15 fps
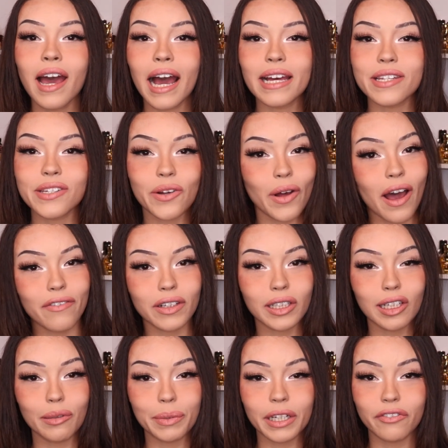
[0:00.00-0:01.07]
I still have a
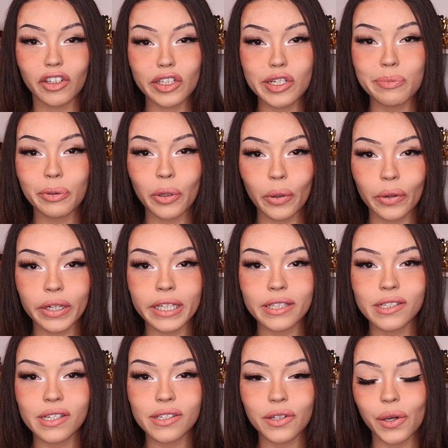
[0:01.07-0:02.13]
little bit of exploring
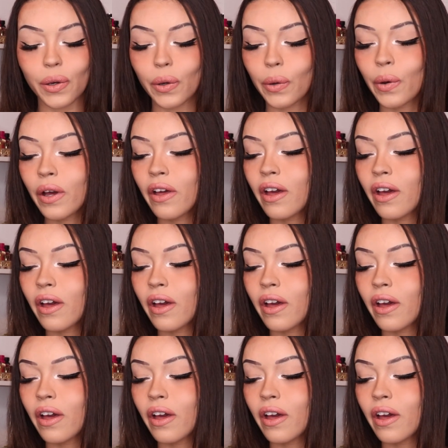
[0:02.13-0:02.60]
to do.